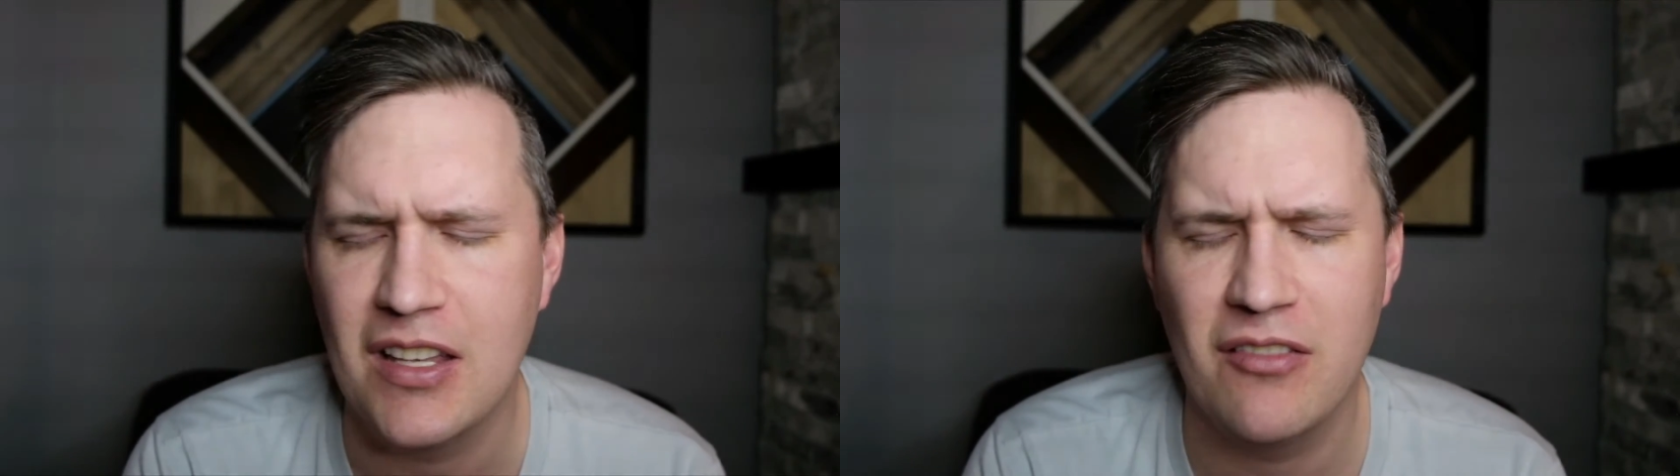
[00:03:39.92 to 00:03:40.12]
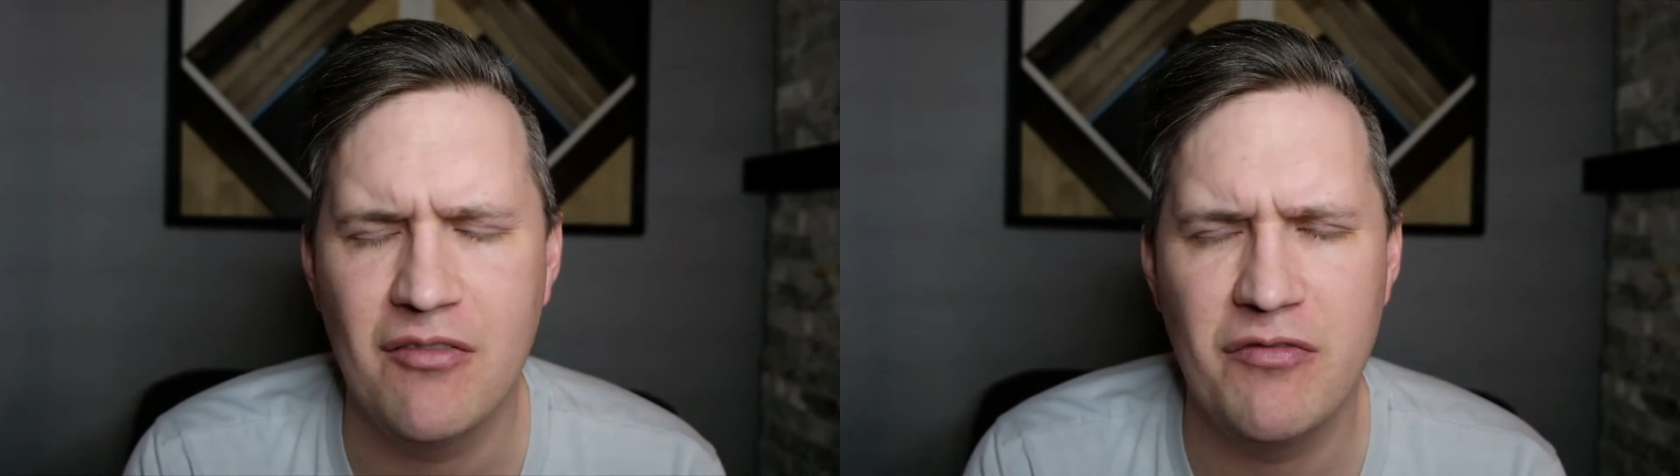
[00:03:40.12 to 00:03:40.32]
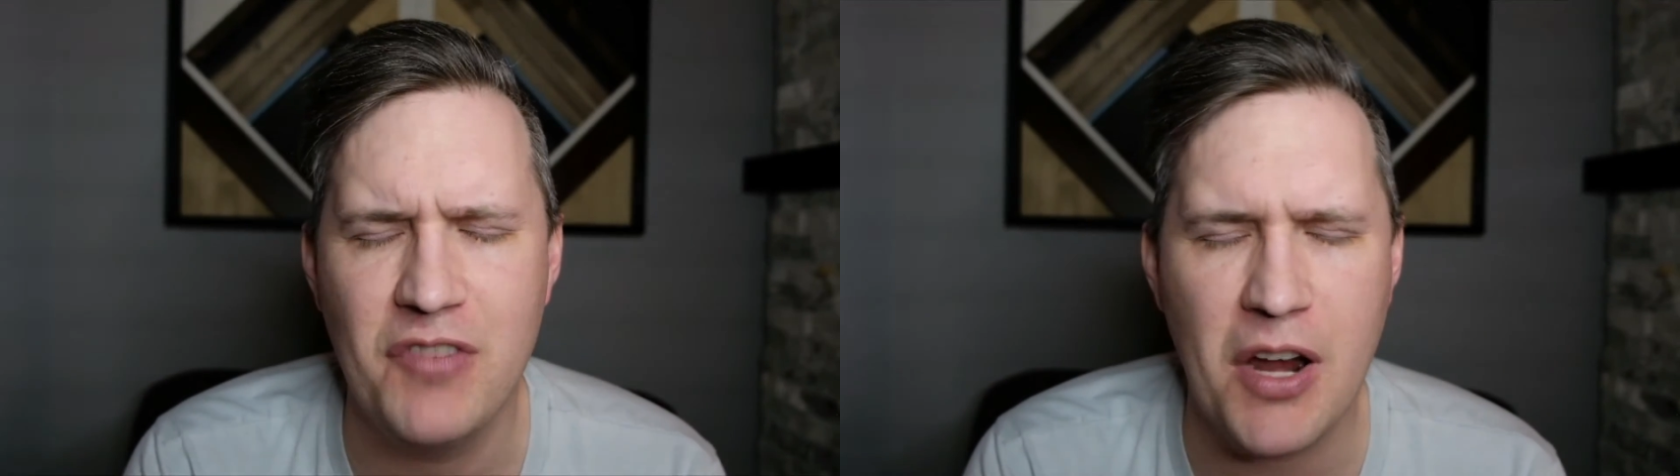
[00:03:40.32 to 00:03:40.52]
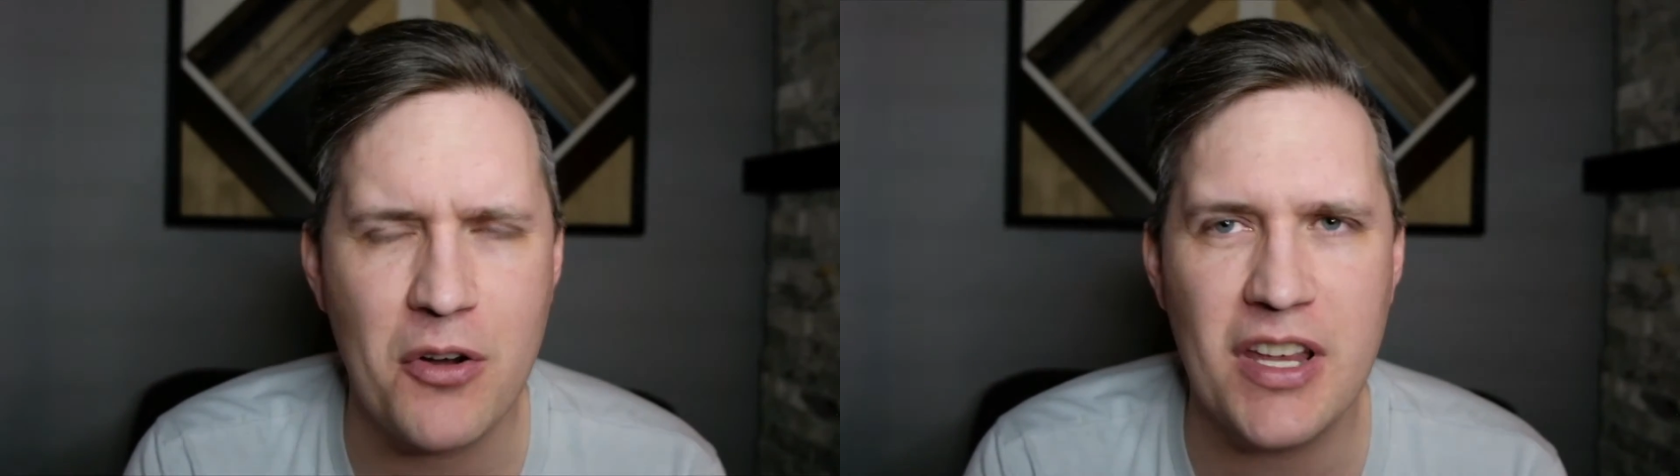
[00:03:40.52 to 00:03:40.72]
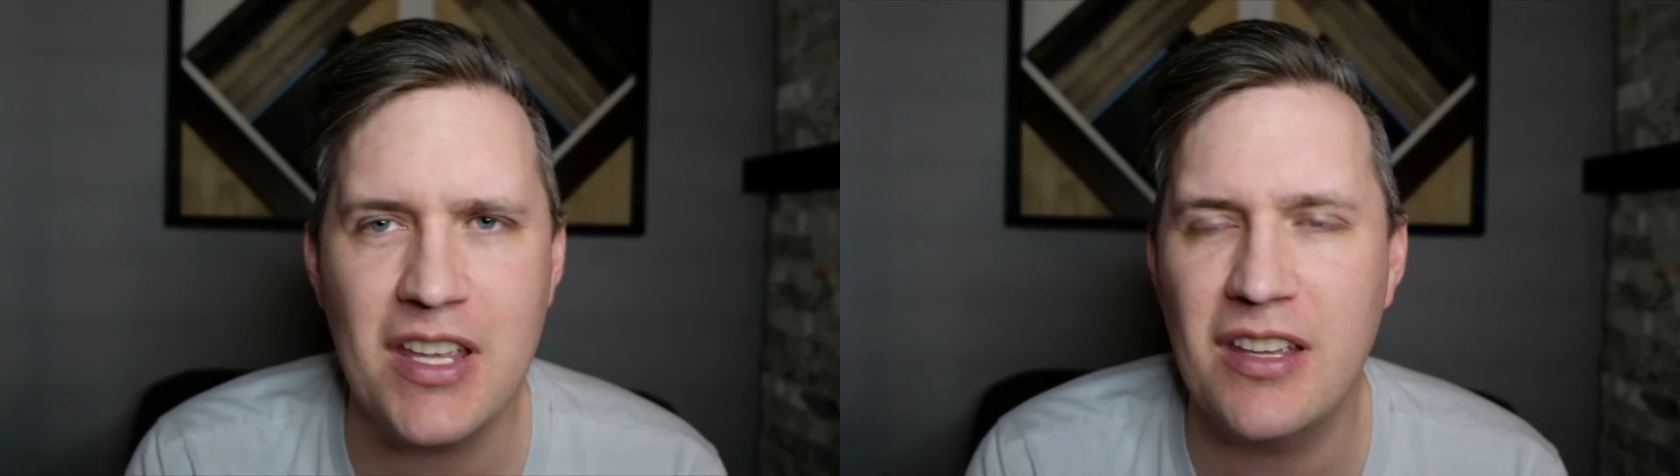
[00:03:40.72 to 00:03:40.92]

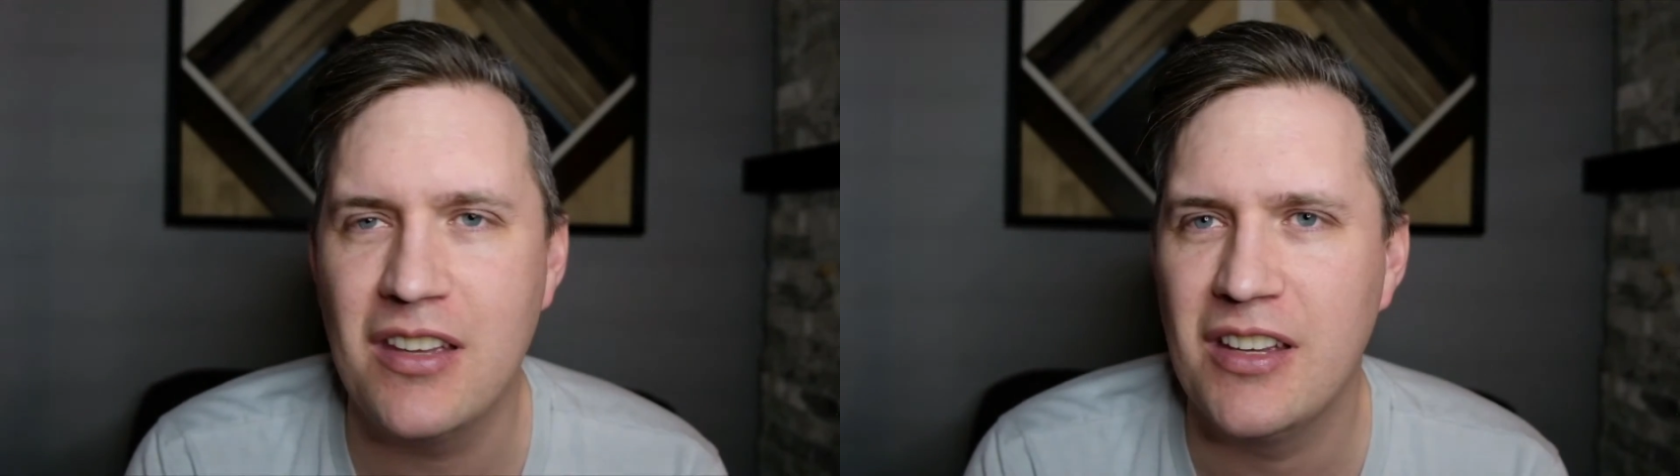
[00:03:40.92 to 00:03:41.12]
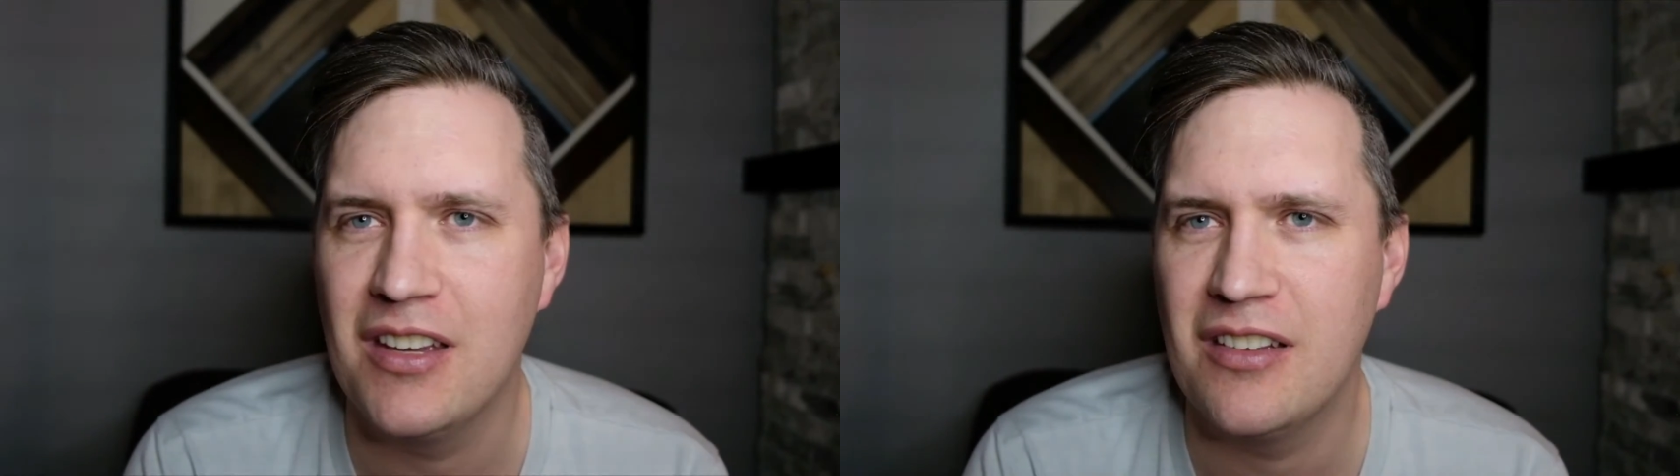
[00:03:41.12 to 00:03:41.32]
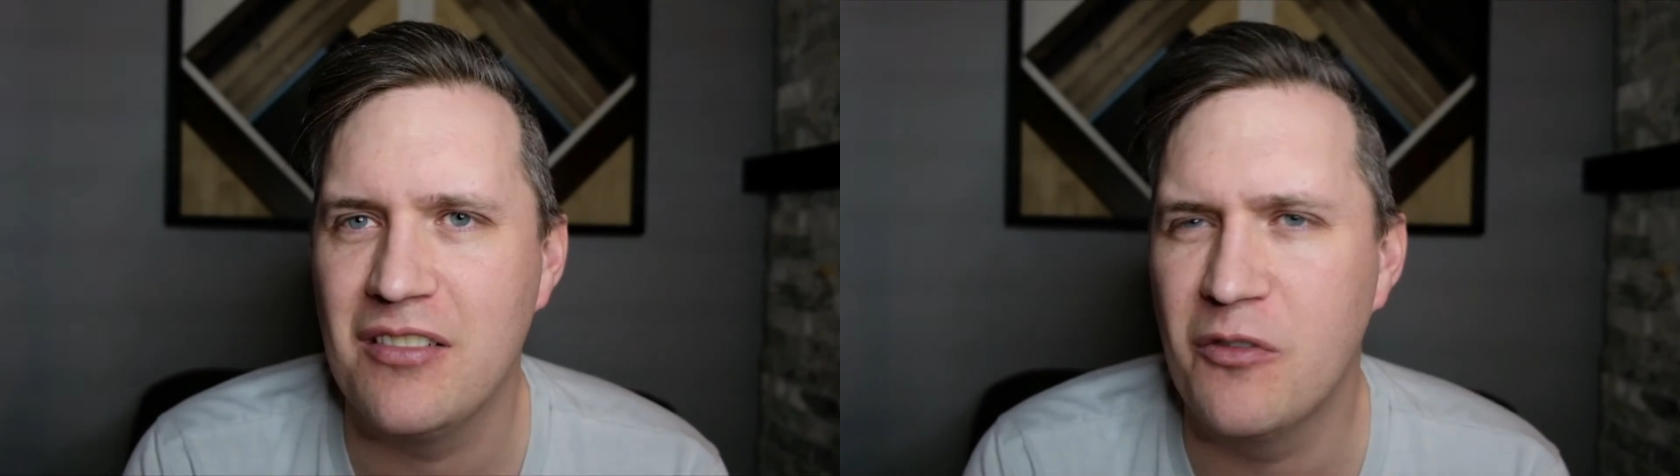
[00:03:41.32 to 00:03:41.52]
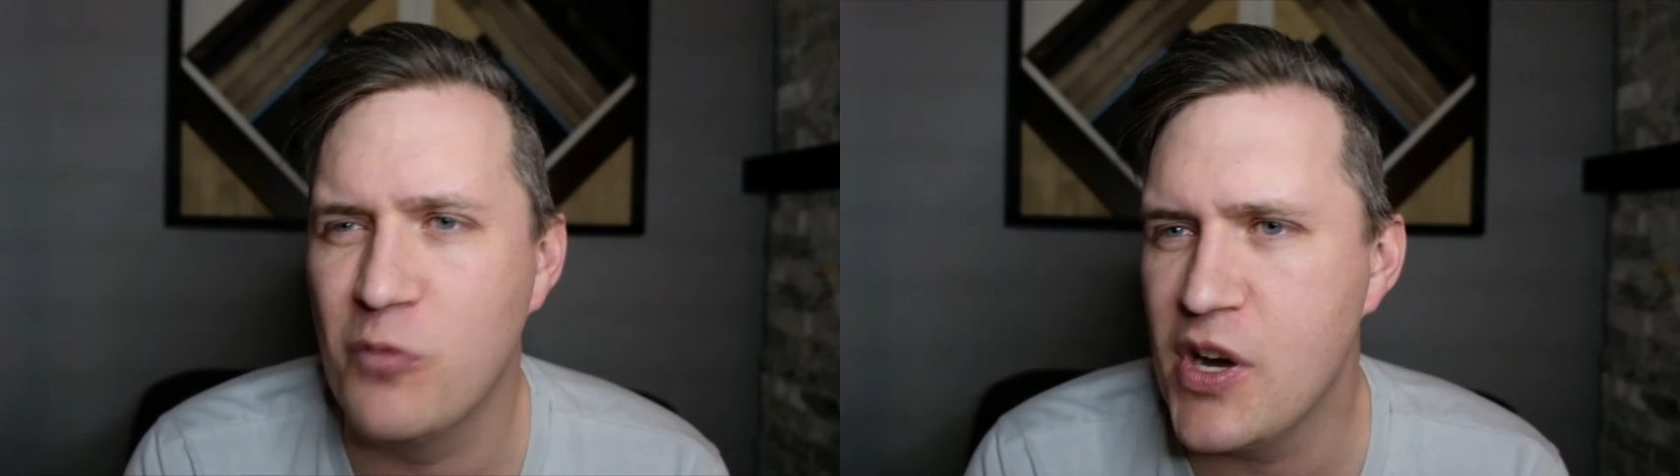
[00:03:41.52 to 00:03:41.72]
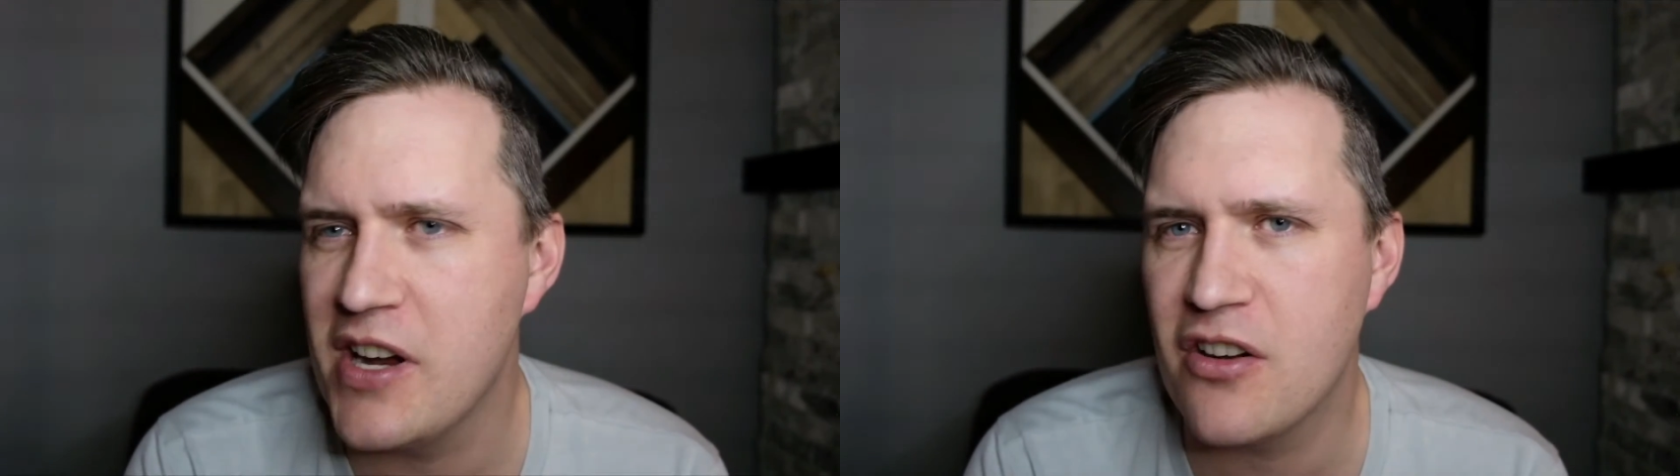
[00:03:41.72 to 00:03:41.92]
Very
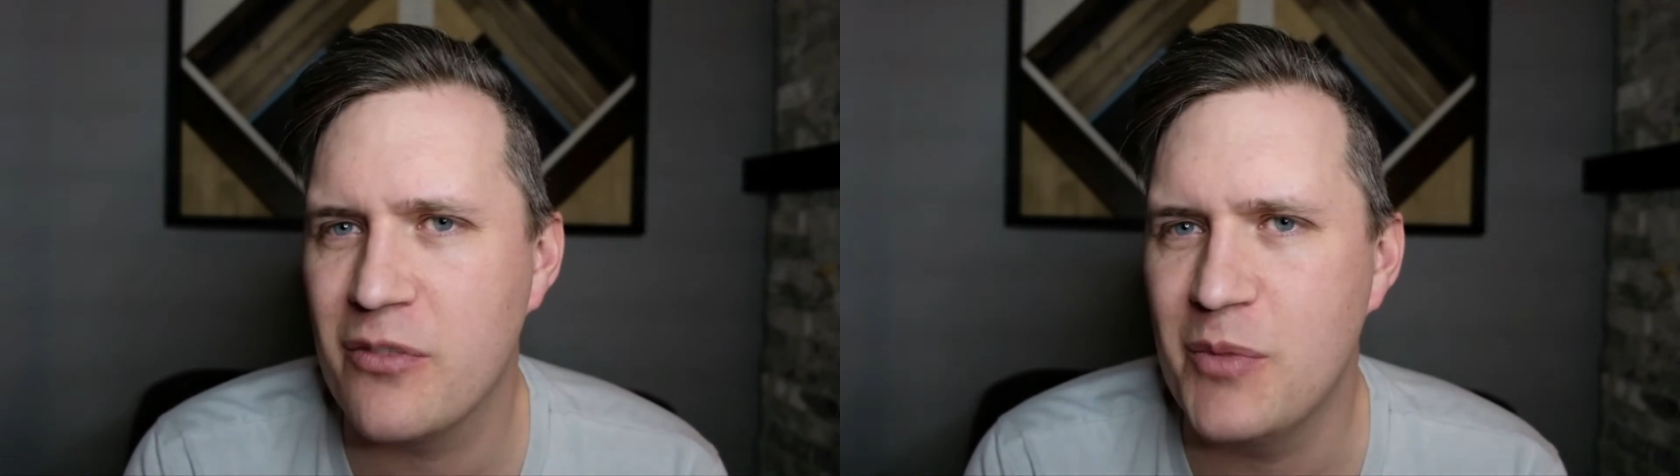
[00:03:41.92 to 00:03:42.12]
weird,